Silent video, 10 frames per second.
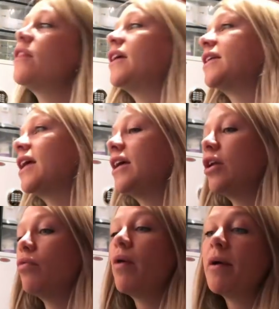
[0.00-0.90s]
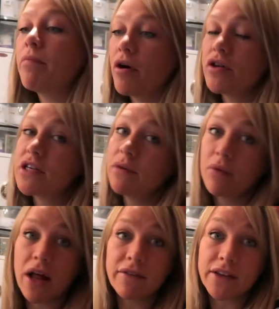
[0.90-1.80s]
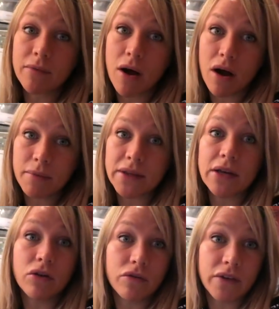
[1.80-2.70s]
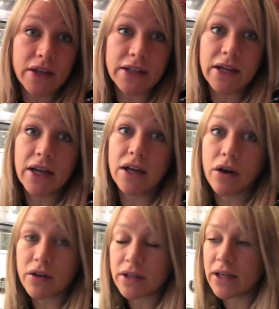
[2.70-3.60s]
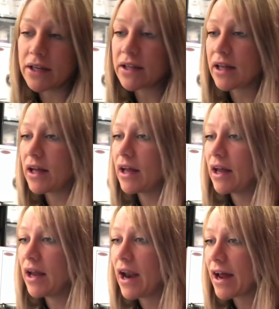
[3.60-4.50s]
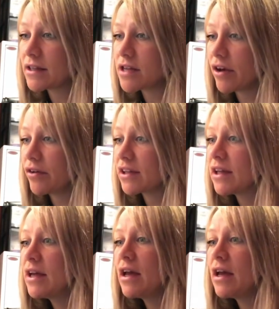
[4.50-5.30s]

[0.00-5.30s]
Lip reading: Things like, you know, whey protein will have some carbs in it, obviously. You know, it's a lactose.